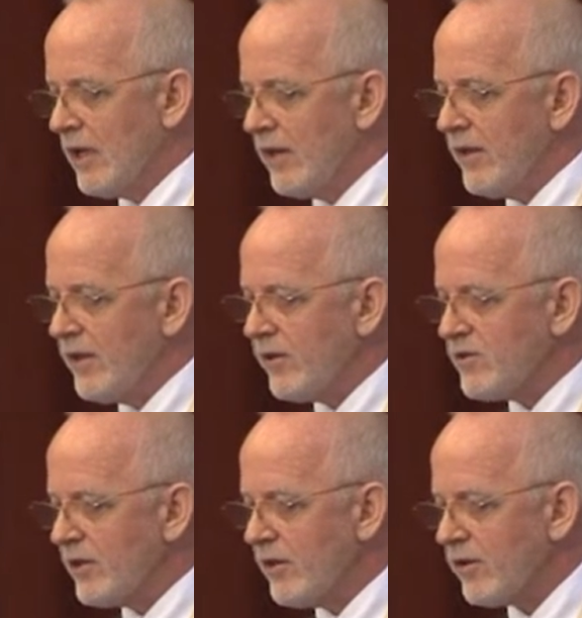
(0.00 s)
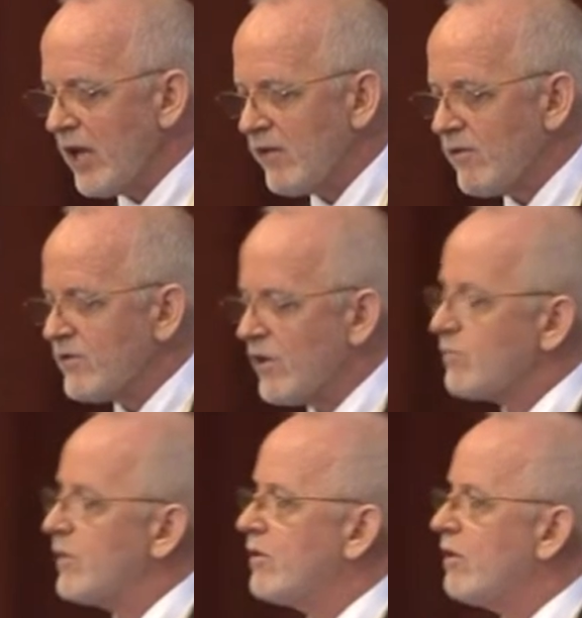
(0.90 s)
Then there's another kind of
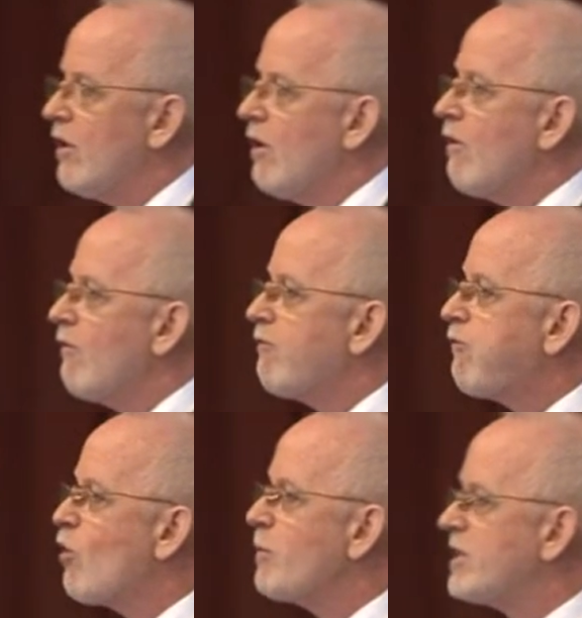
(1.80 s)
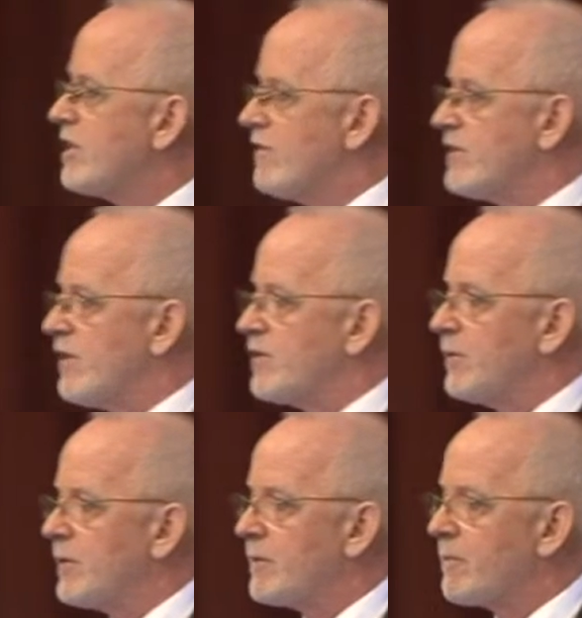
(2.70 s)
assessment, formative
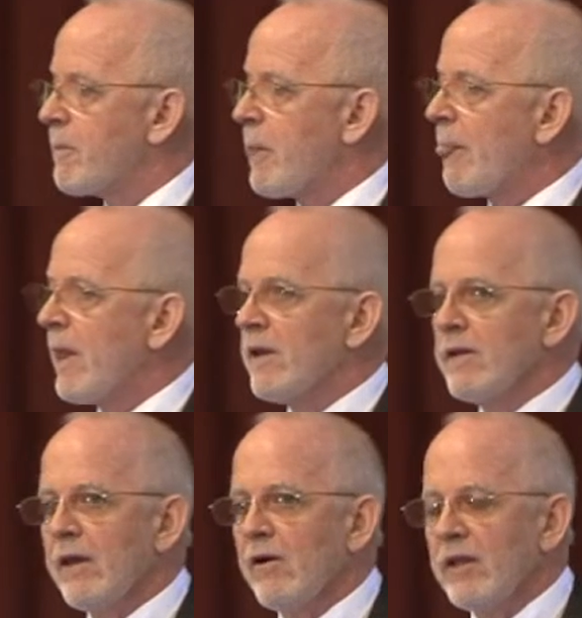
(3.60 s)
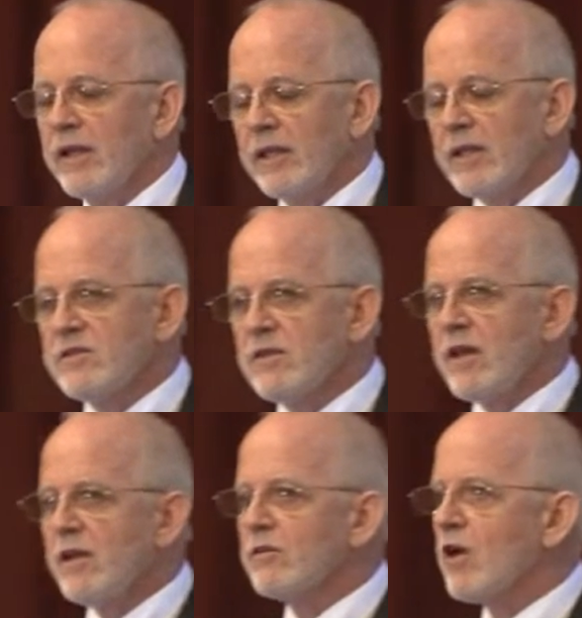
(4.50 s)
assessment. Now, it's
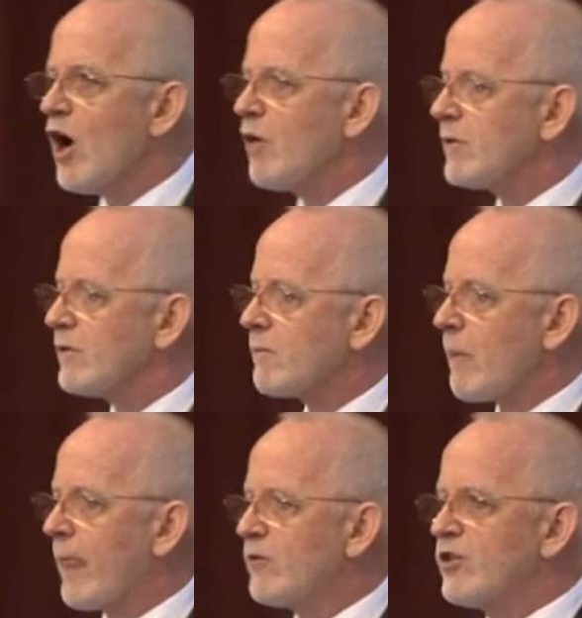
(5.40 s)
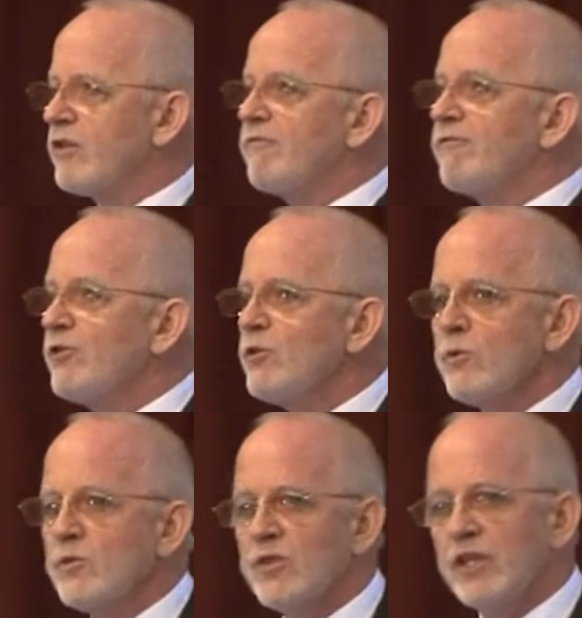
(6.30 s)
not uncommon to
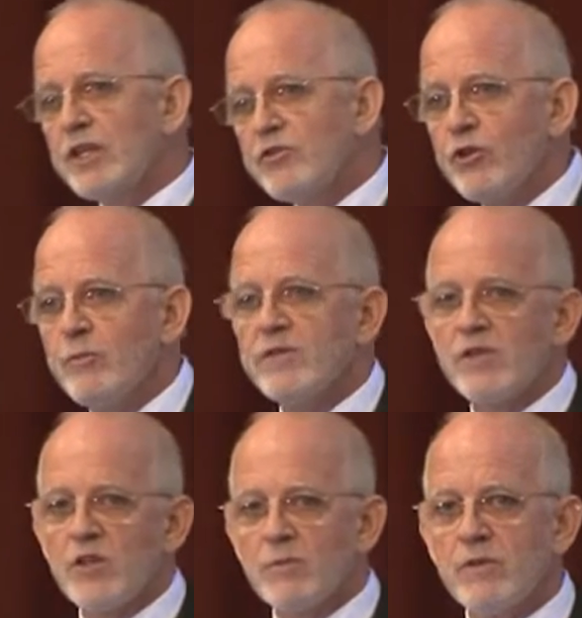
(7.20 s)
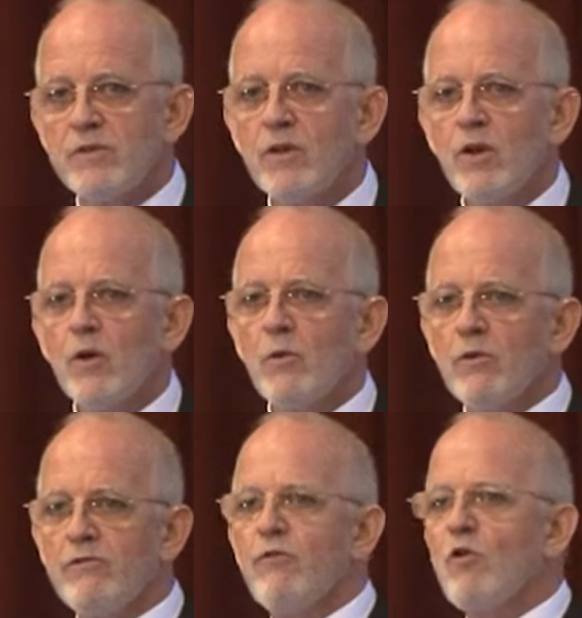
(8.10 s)
confuse interim assessment
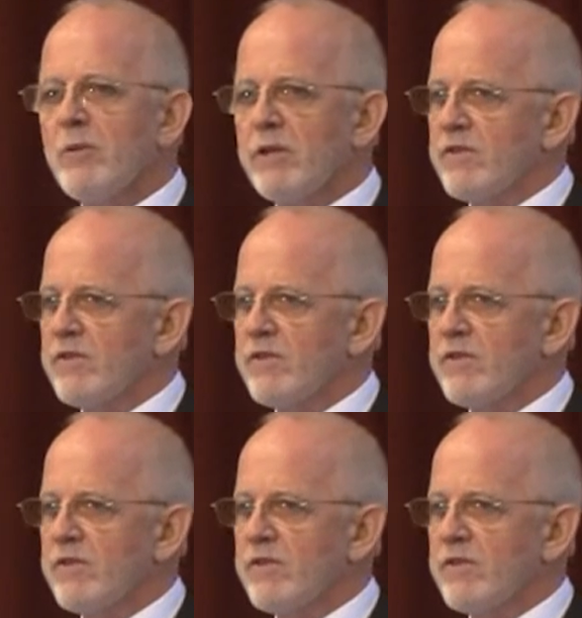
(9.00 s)
with formative